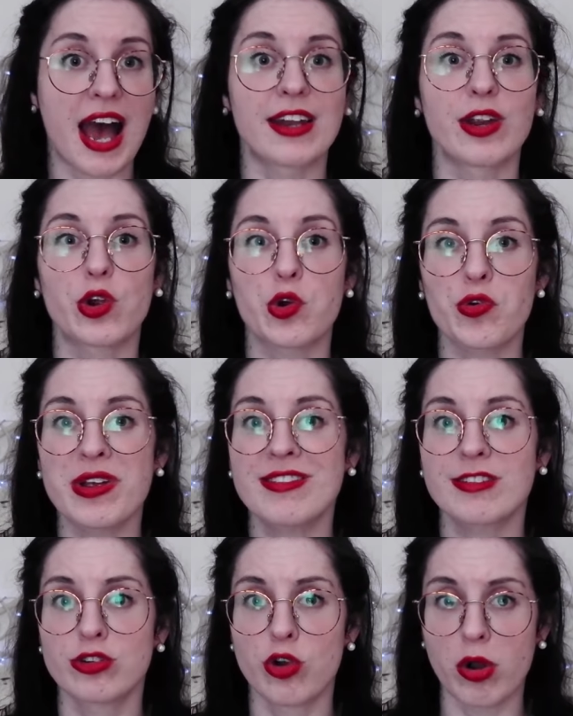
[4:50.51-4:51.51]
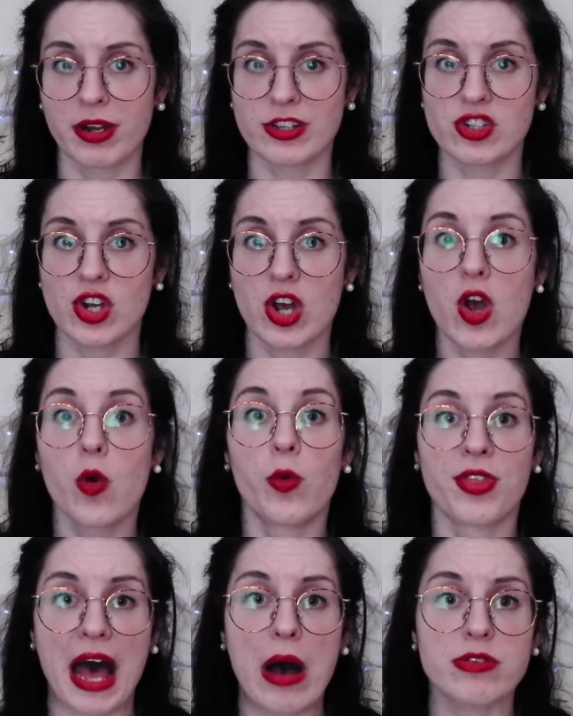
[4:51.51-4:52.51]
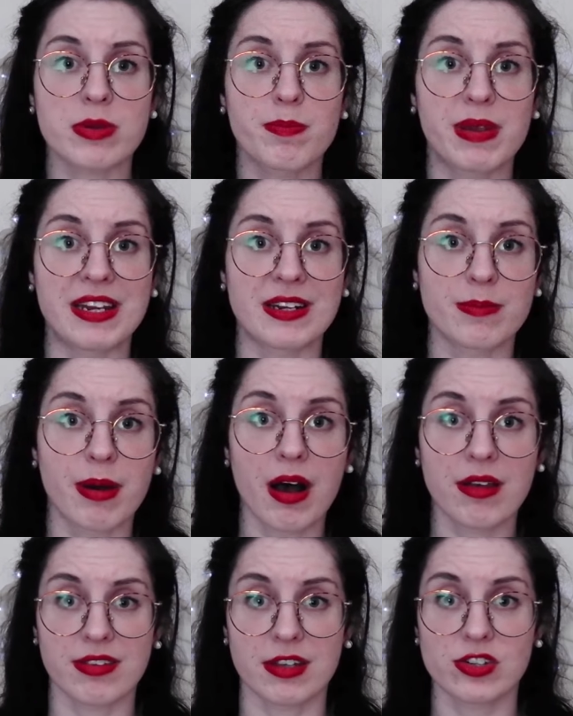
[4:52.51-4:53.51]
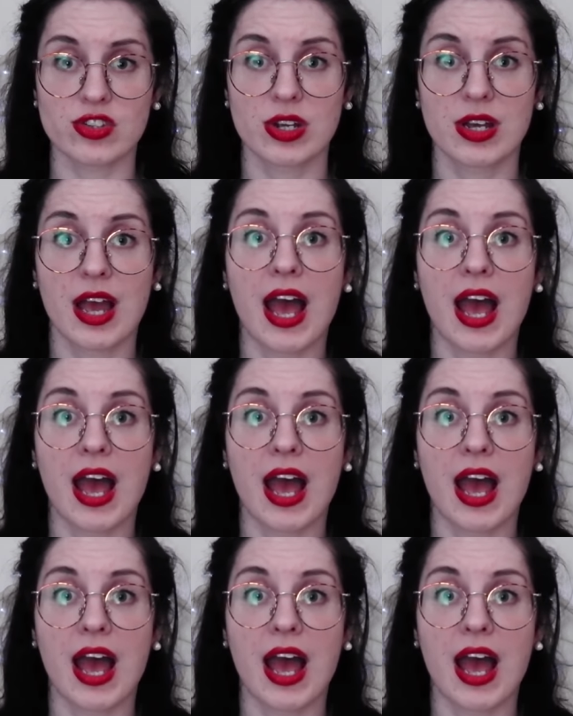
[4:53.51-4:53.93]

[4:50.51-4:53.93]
and increased knowledge without impeded passage,